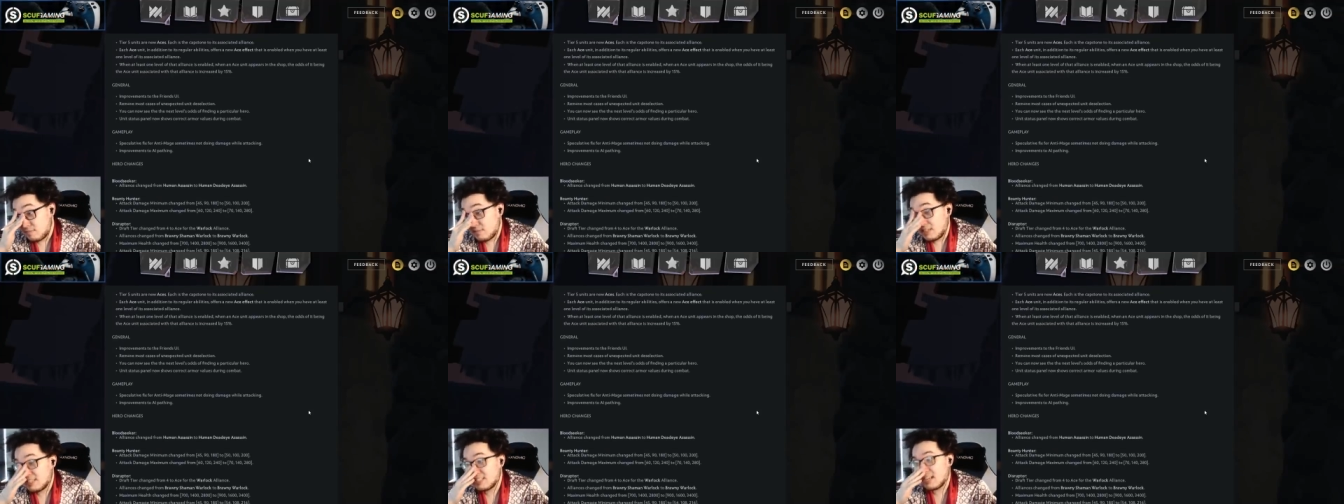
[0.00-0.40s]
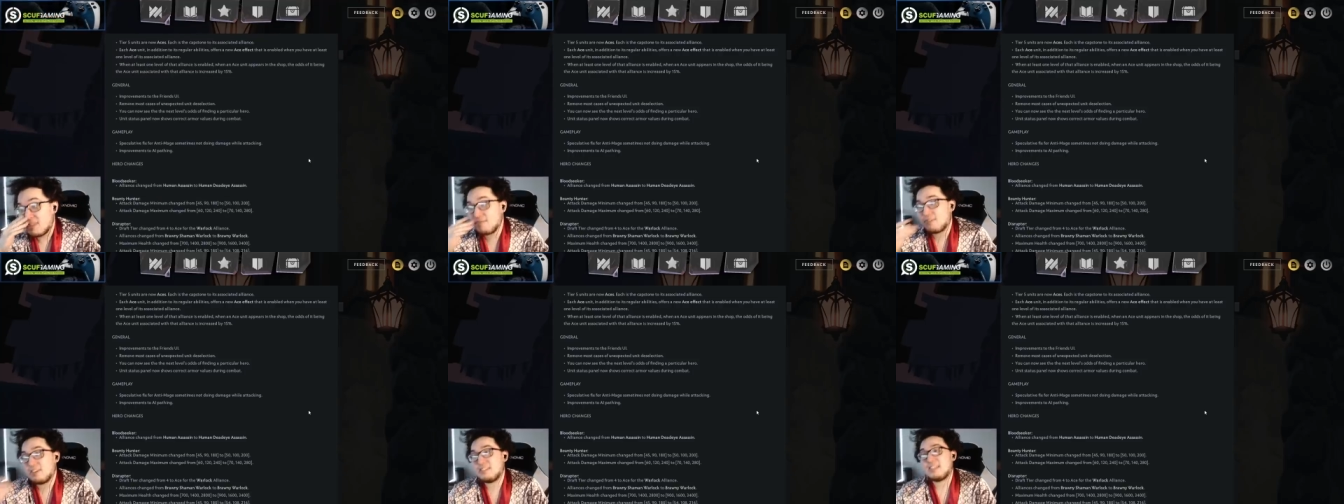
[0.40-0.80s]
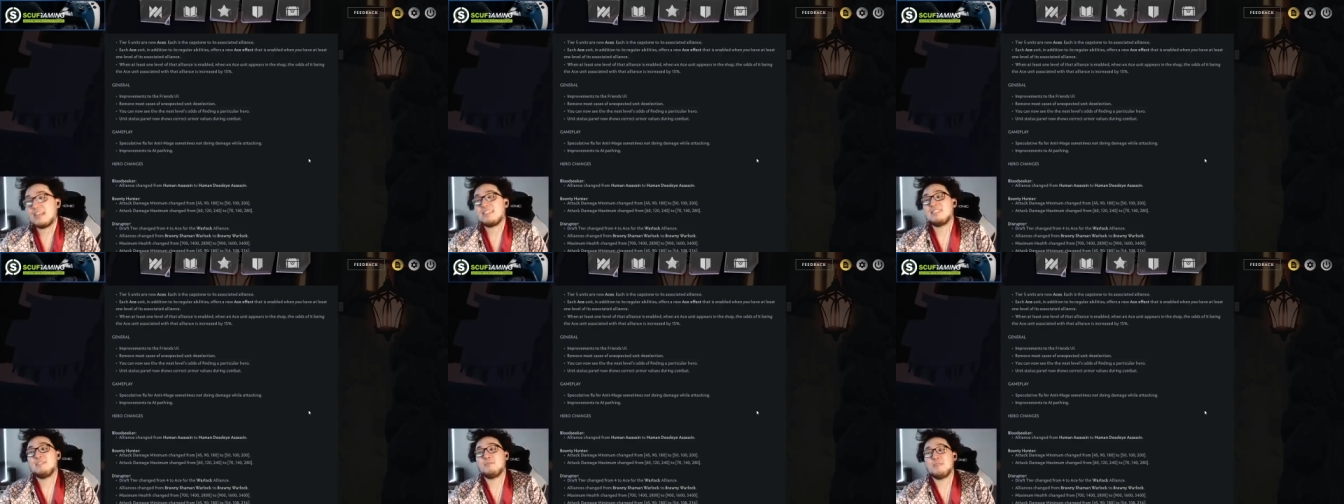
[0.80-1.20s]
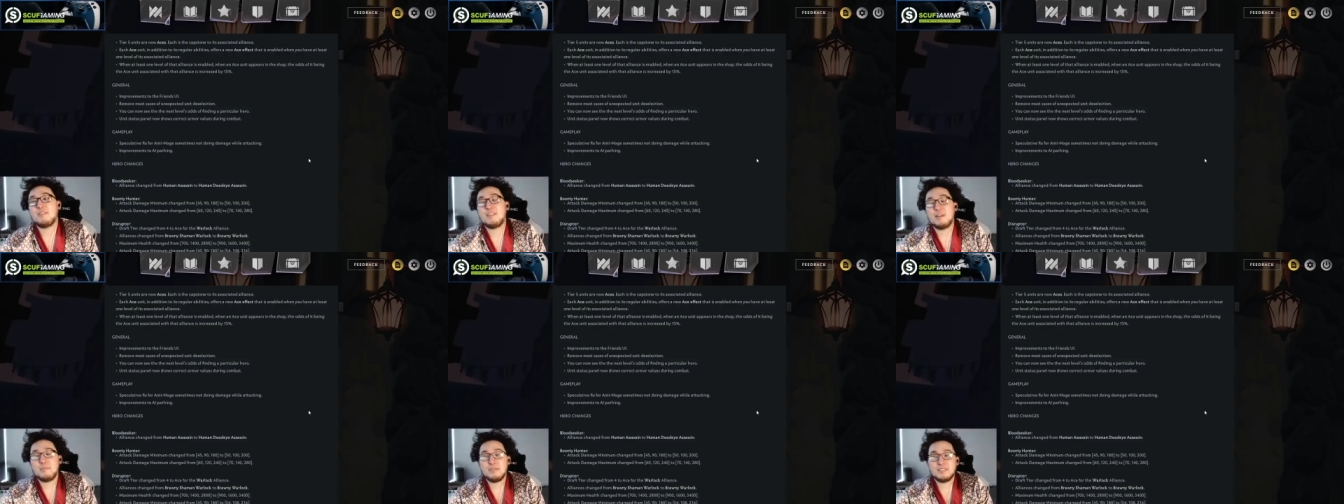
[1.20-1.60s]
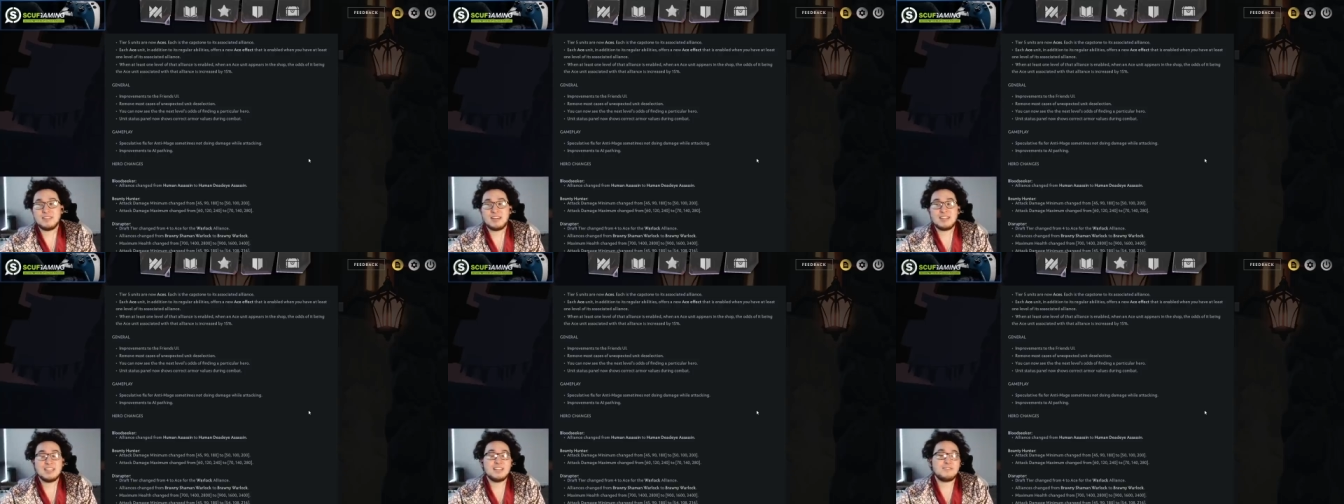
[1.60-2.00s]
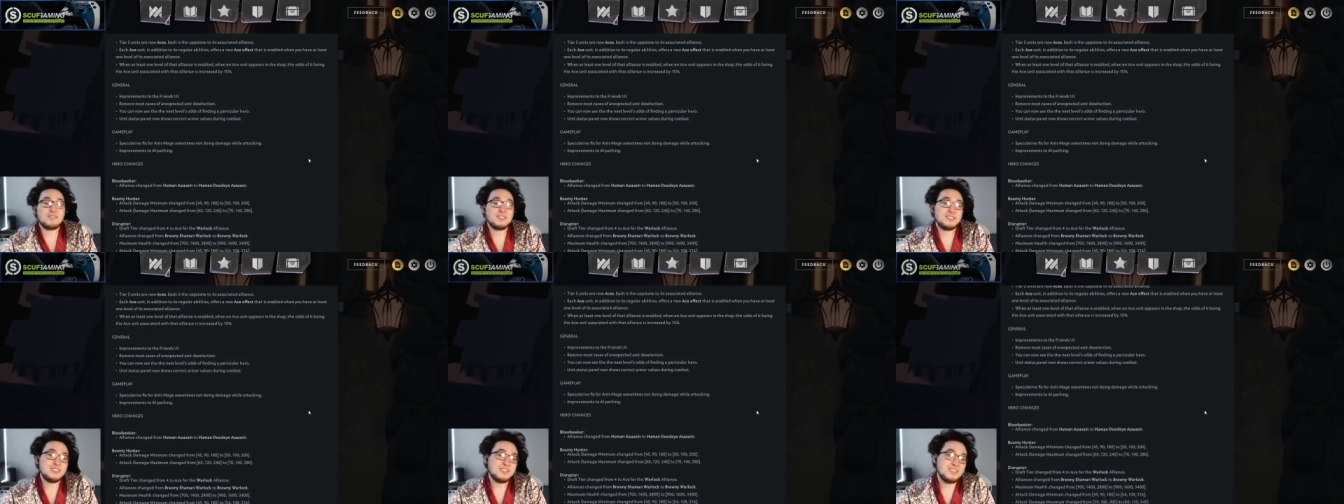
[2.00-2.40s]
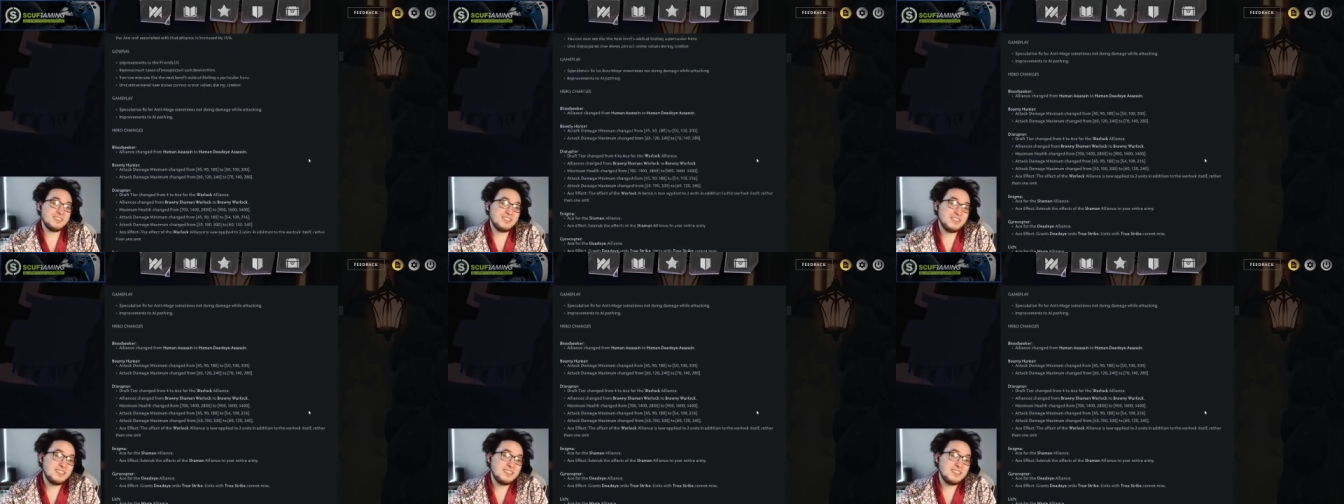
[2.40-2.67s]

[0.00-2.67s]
It's time for Assassins with double Dawning of Rystal.